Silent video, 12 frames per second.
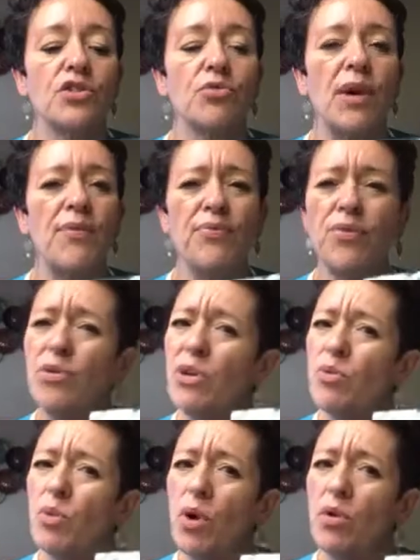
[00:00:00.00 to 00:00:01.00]
grapefruit
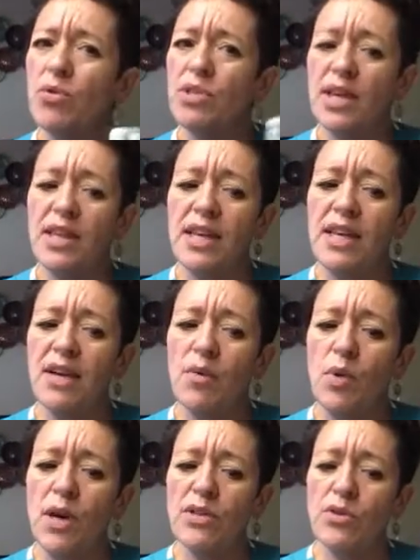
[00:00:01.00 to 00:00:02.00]
and rose, I think
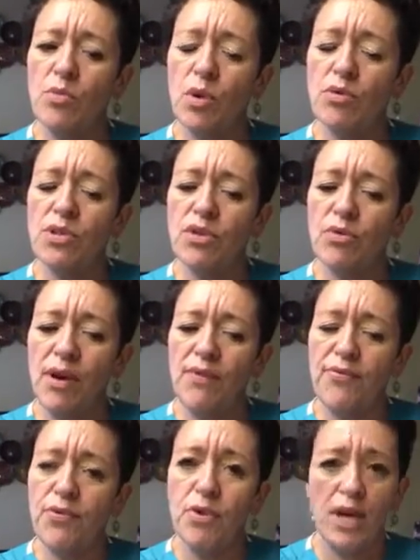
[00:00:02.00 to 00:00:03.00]
it was. A rose and
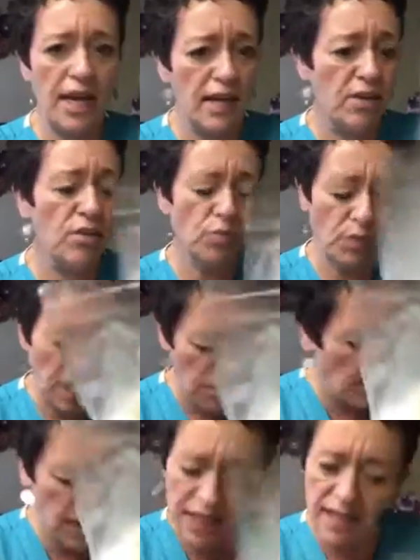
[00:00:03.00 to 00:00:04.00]
grapefruit candle.
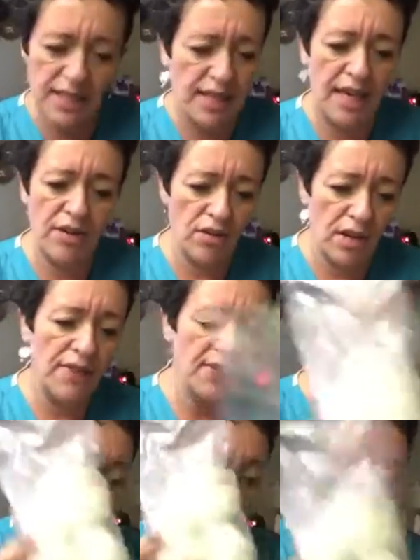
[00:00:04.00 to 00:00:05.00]
Really nice candle.
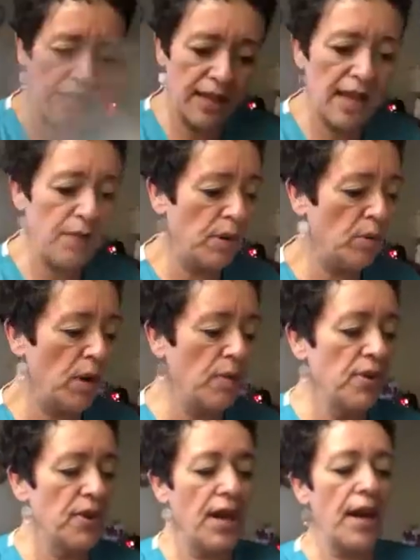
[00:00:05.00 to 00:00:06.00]
Loved it. And that went well
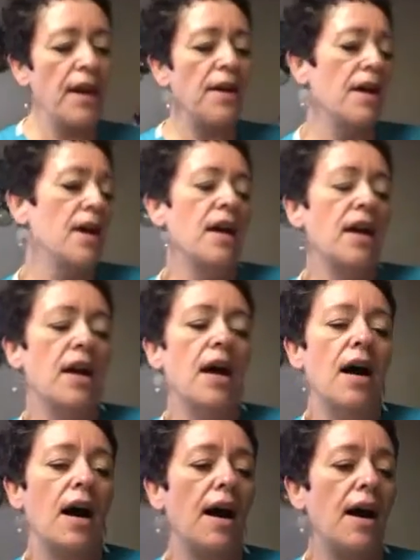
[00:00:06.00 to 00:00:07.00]
with that.
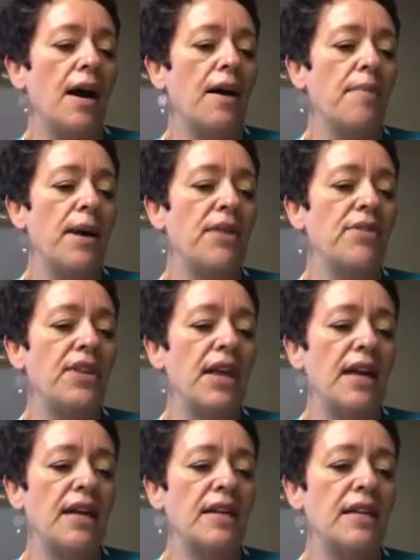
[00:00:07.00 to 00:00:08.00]
And
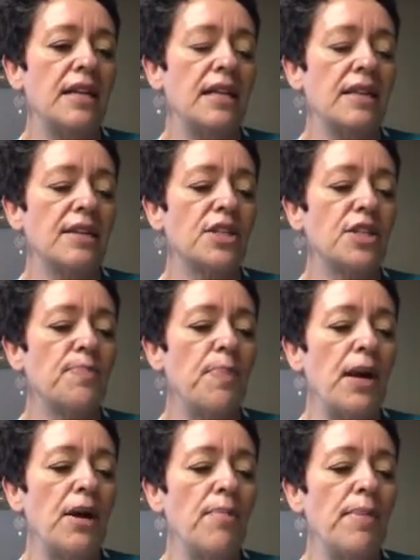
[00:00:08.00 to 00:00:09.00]
then in the
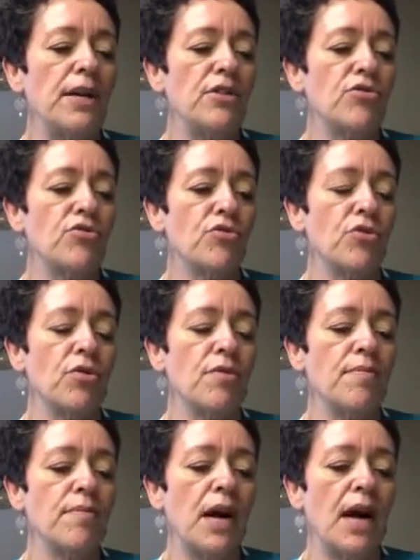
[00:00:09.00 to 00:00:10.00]
spare
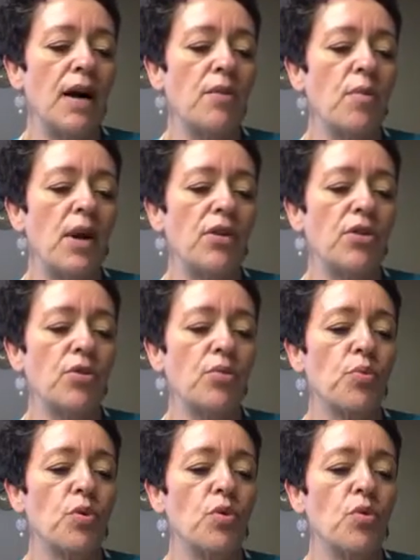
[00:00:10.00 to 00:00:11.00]
bedroom, I went
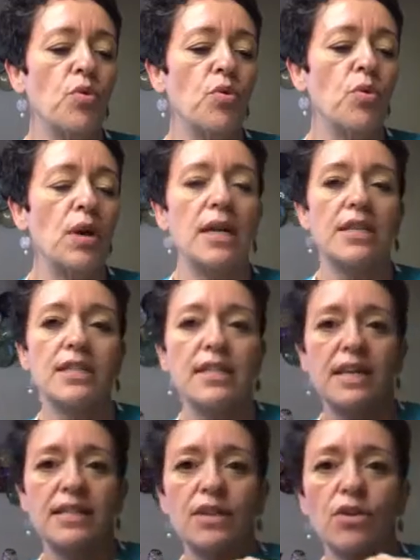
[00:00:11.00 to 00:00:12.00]
through
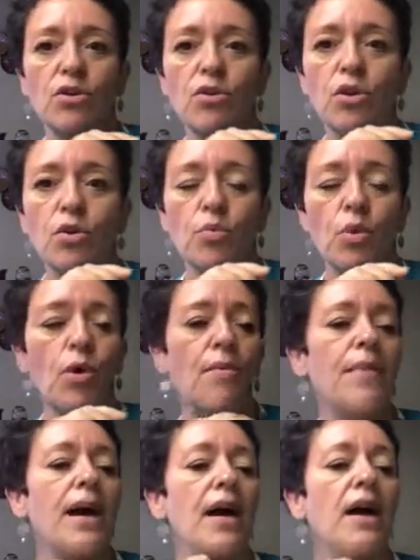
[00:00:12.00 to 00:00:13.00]
Sassy Girl
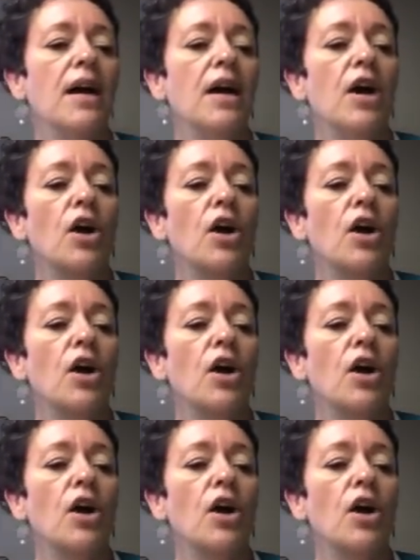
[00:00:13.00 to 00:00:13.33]
Aroma,